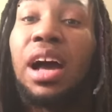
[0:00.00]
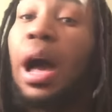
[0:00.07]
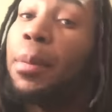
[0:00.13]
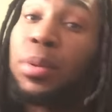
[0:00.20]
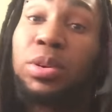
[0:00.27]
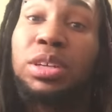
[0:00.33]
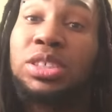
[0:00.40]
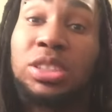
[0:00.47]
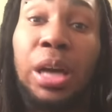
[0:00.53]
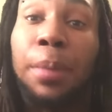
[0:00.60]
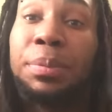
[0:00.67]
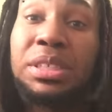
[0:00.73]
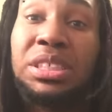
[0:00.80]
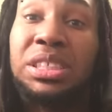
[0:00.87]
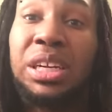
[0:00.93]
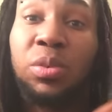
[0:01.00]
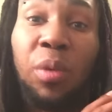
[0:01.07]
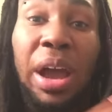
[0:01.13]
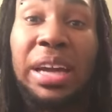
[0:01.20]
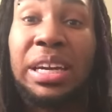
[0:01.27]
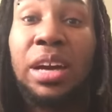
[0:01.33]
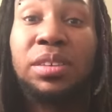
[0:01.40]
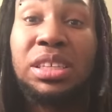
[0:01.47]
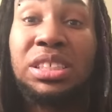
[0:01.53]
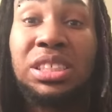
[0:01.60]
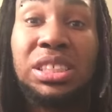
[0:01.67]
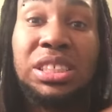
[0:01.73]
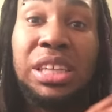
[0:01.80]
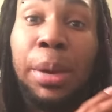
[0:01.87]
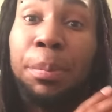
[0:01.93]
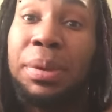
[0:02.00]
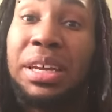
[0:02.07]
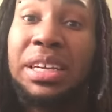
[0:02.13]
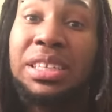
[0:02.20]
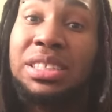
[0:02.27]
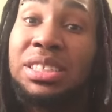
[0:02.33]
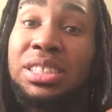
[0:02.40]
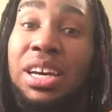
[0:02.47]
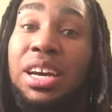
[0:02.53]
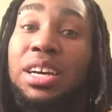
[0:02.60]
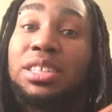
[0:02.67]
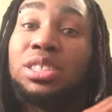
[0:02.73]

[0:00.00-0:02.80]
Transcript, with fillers: I'm going to stop this shit right now." The siblings